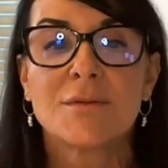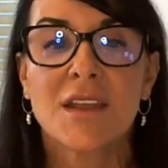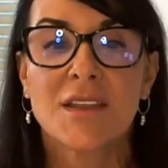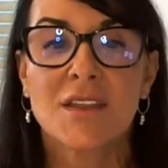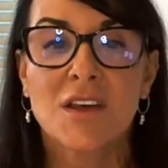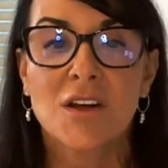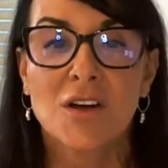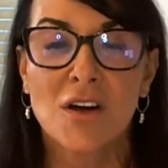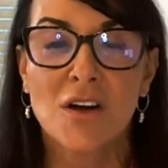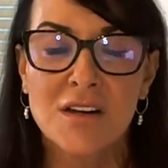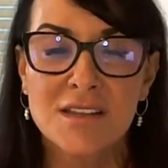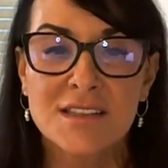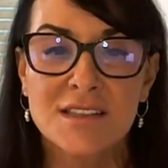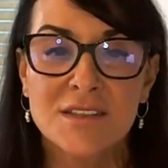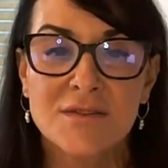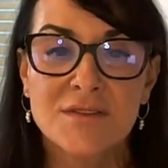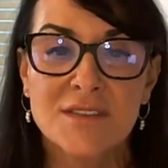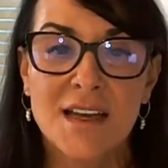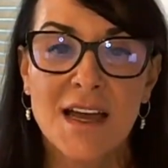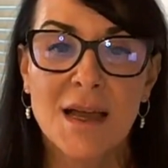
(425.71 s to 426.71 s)
And the
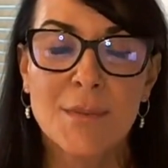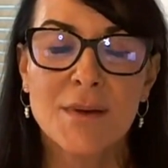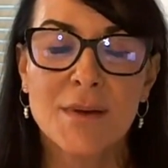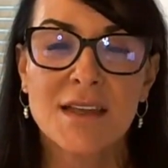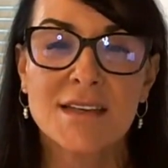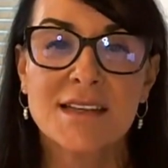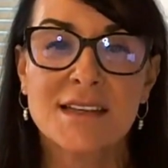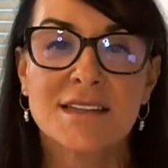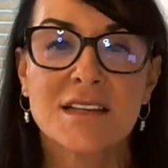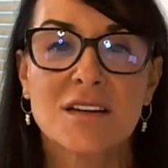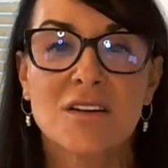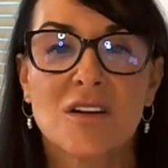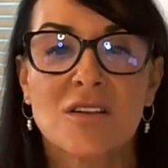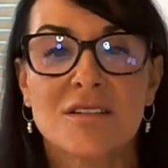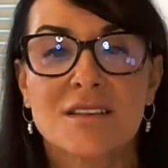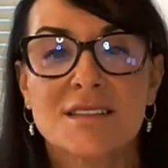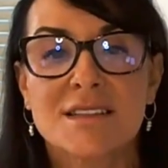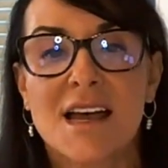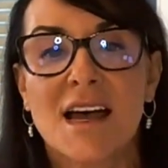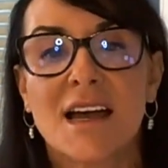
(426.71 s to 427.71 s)
cost of diabetes
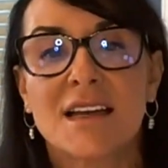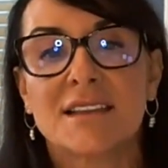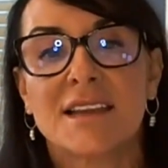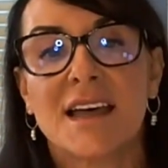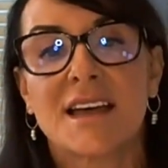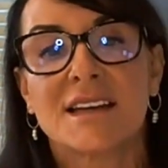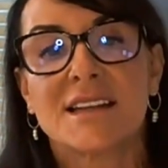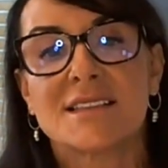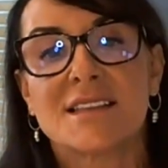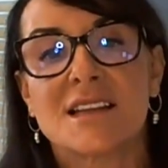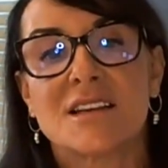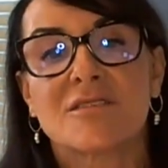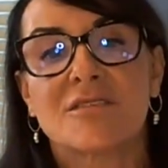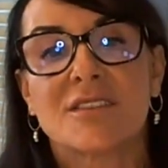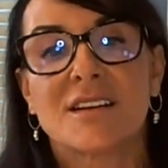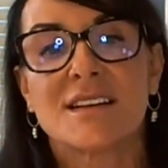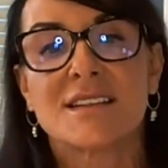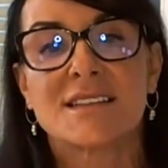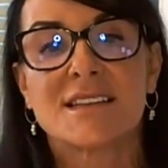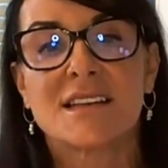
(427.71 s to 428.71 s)
alongside that is
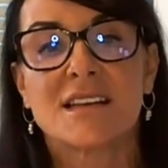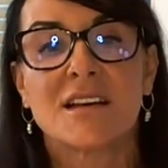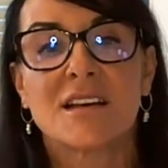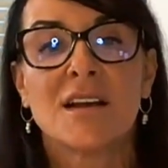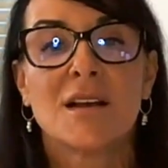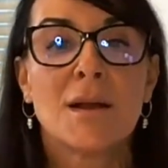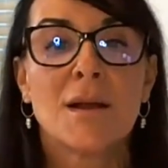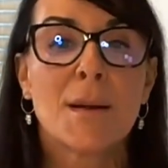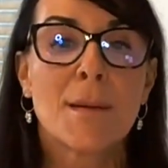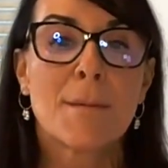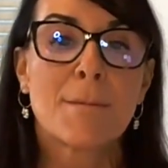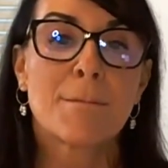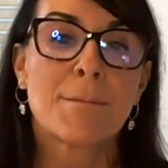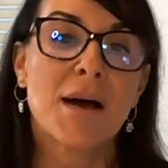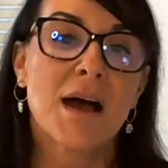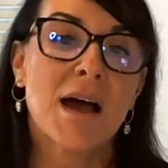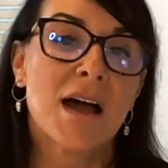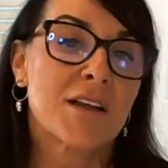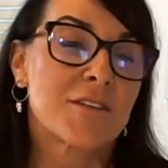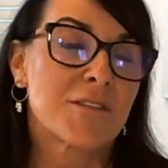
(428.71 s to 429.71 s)
increasing
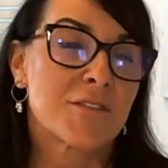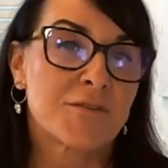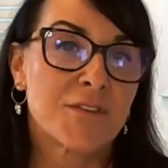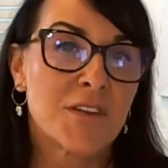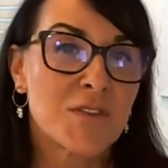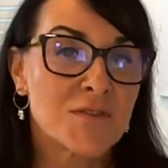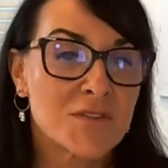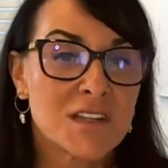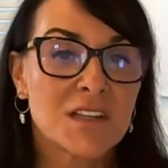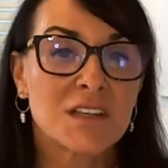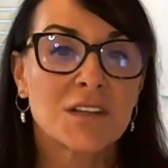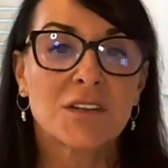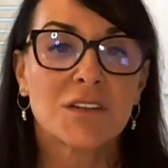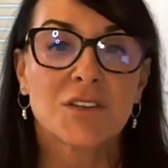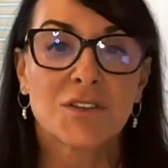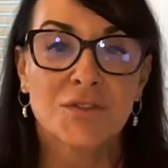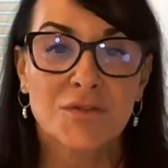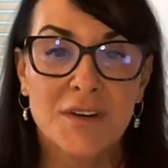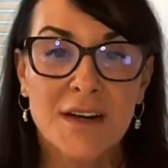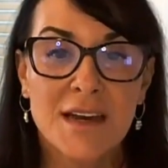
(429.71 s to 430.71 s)
by
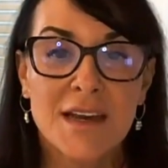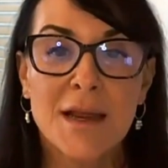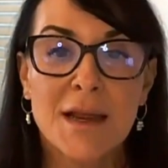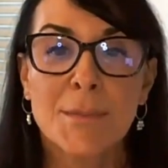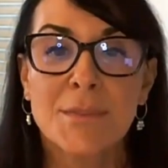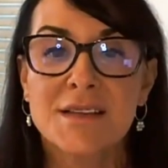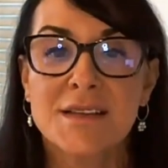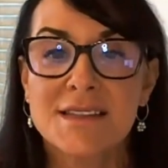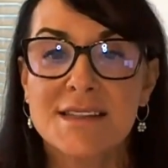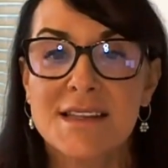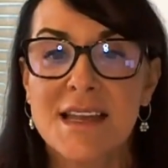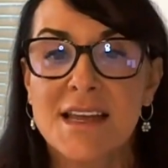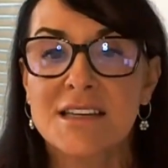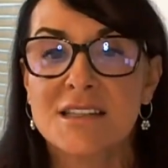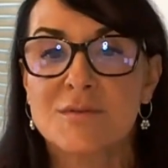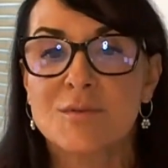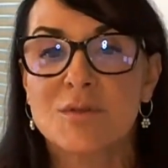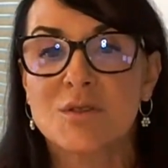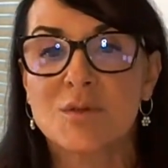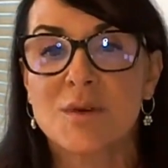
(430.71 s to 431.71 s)

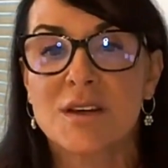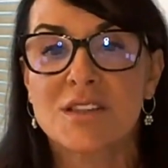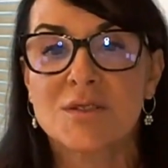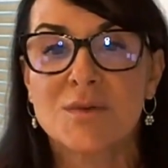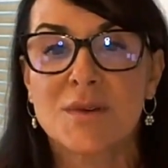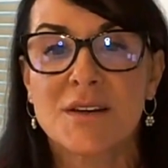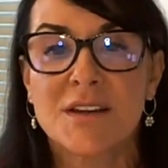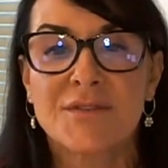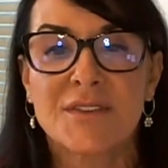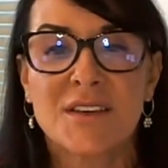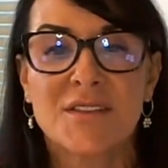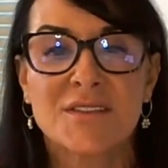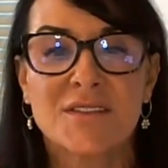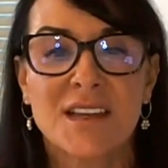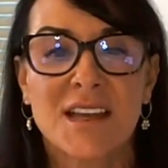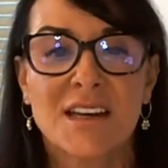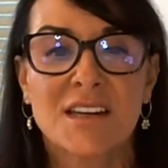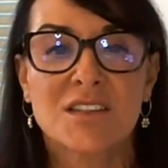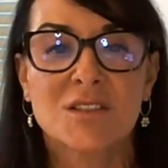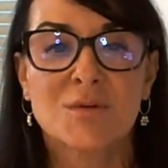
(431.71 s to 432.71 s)
53% between
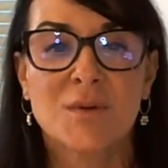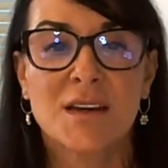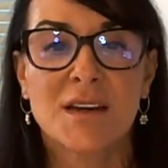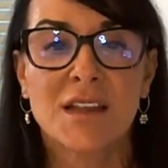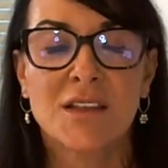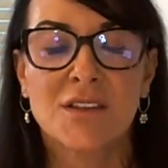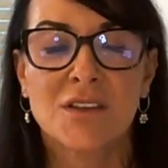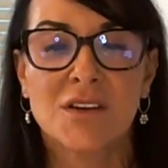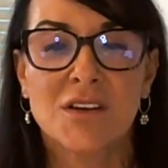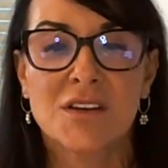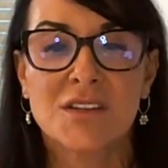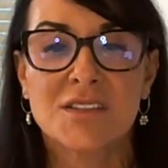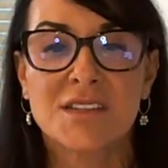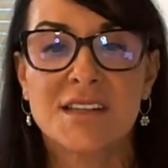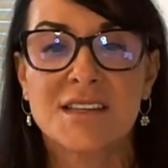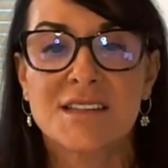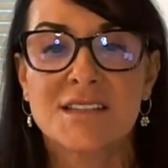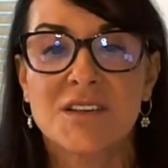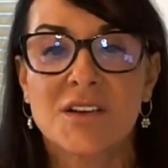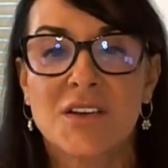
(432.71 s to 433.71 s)
2015 and
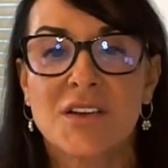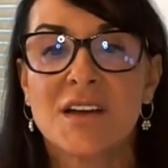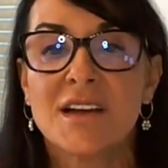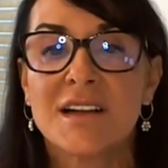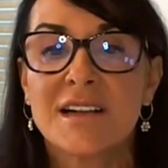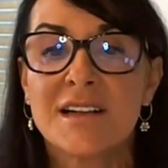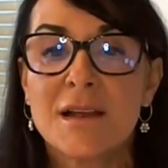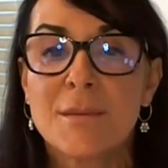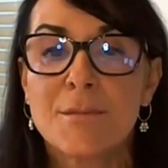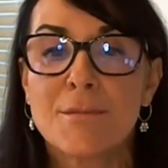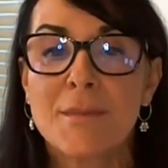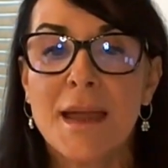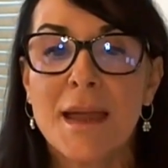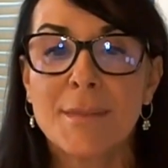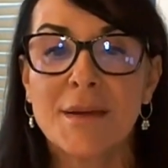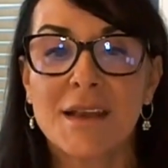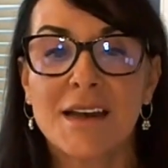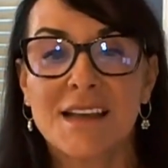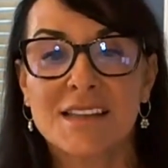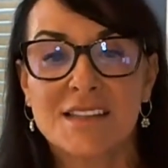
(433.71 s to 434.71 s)
2030. So
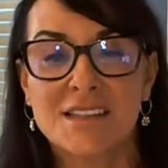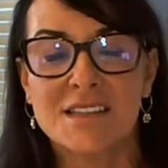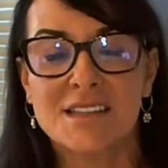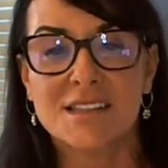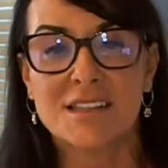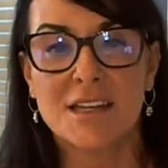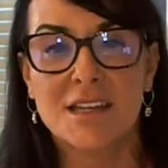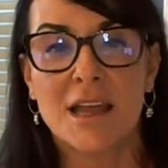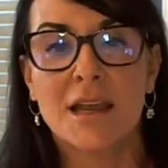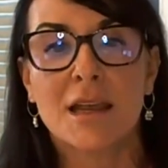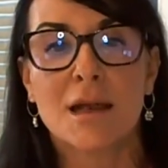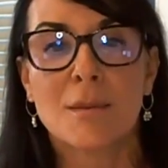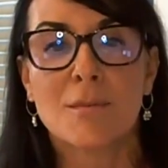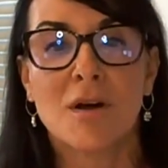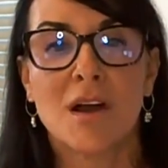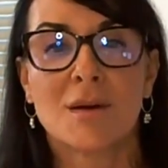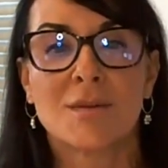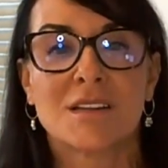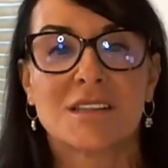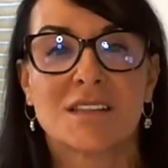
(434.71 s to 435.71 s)
maybe let's just take a
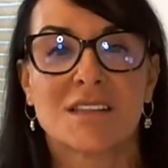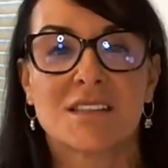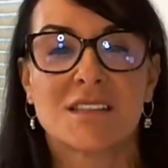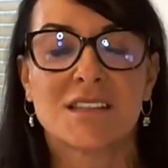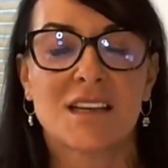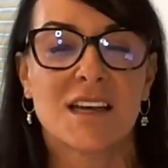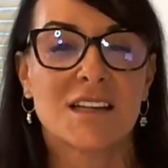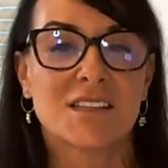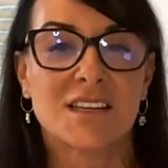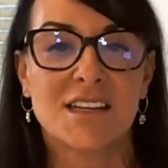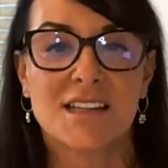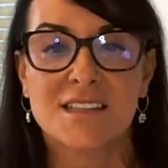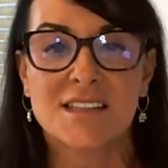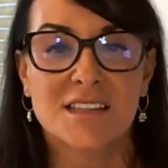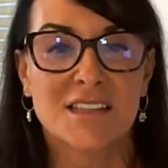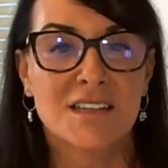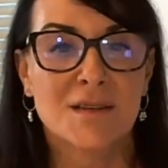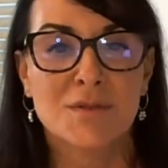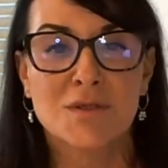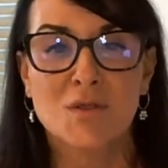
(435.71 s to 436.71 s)
moment to
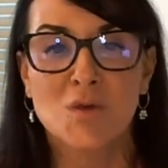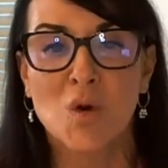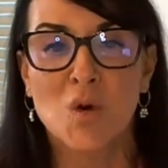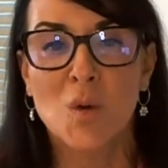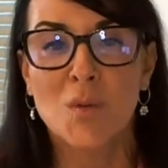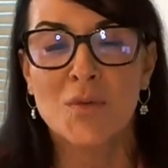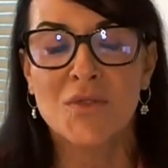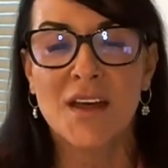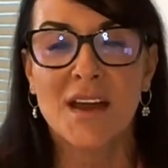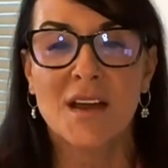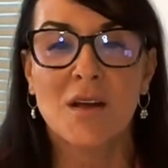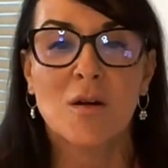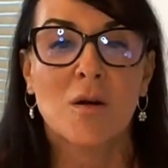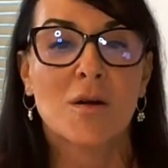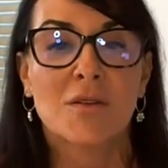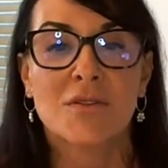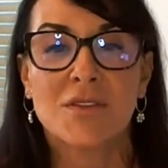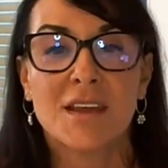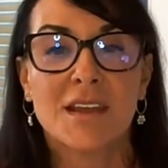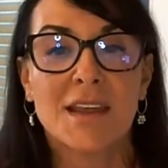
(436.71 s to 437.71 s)
digest and absorb
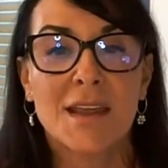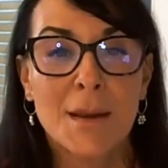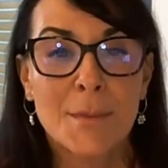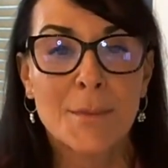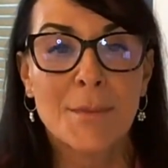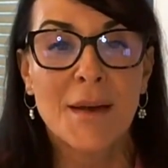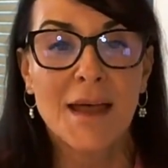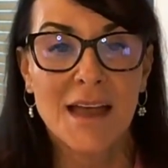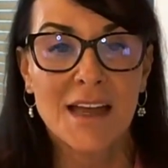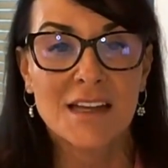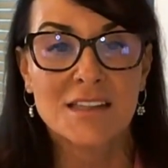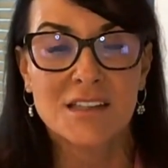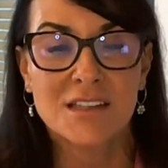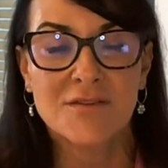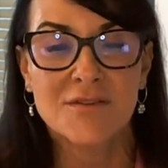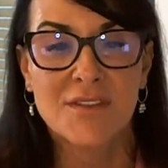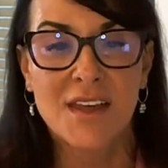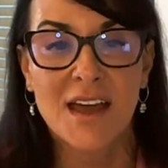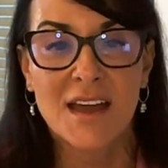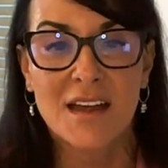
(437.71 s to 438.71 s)
the impact
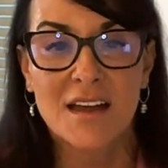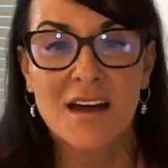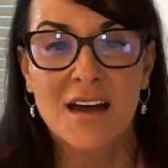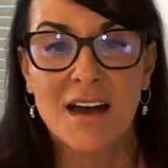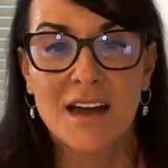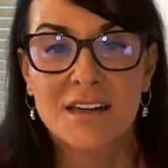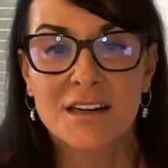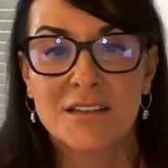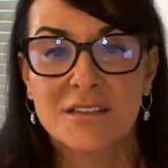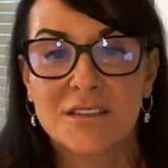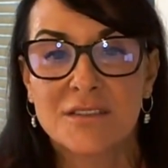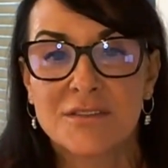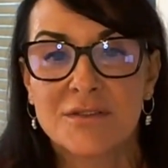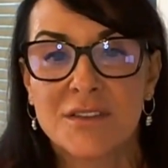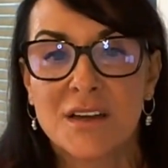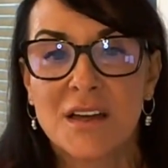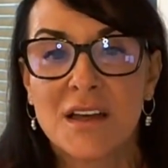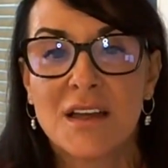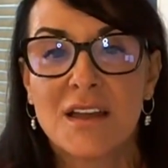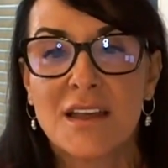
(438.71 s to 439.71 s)
of that kind of
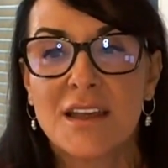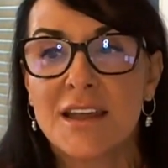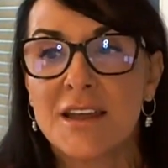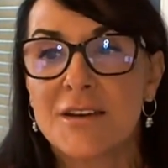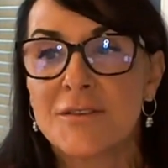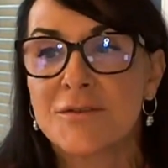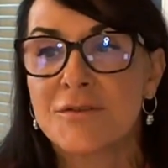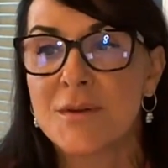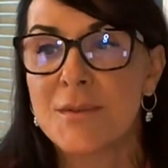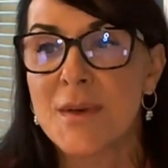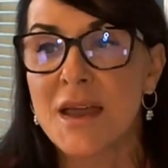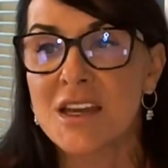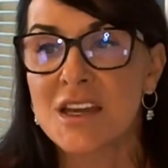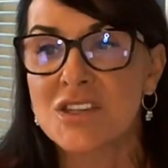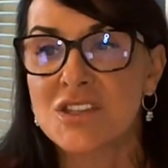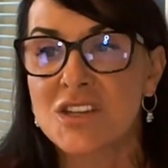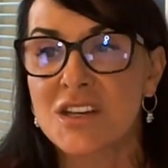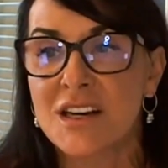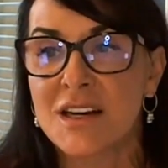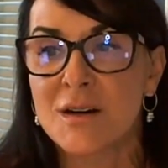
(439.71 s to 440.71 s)

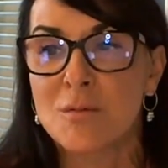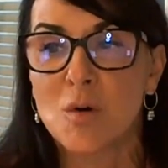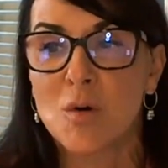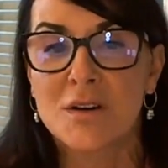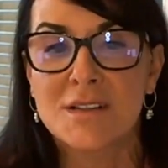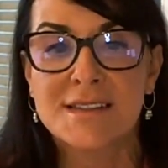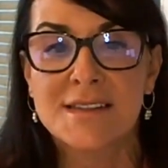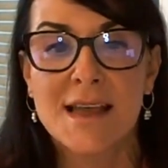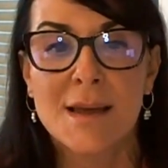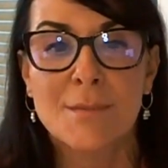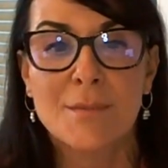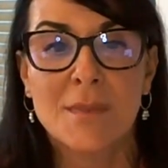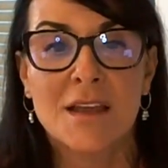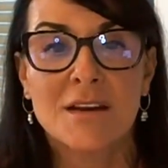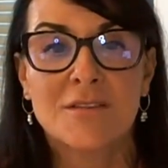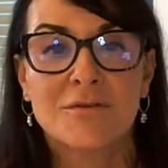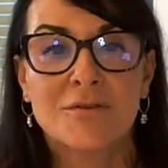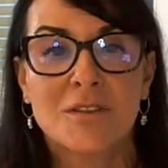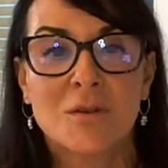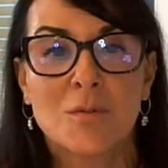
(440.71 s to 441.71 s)
information and what does that
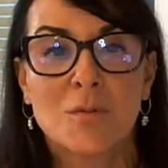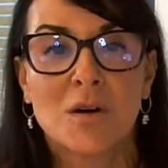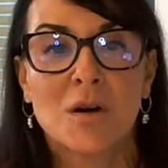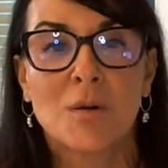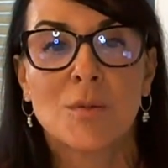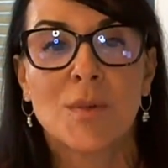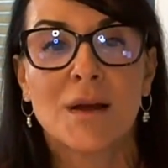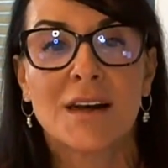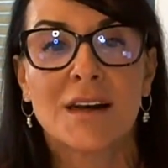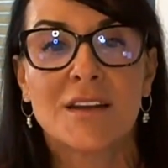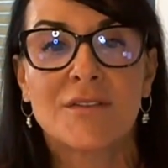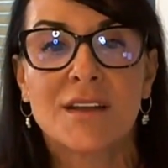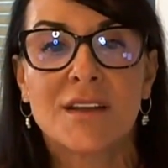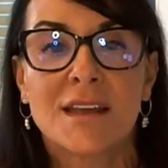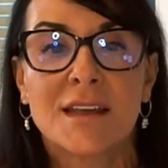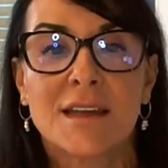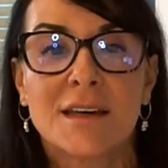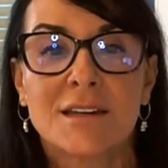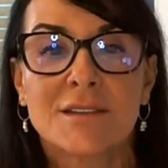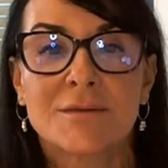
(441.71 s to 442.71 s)
mean for the world we're living
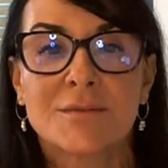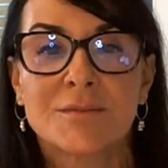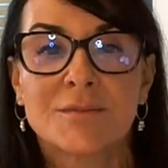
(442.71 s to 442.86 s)
in.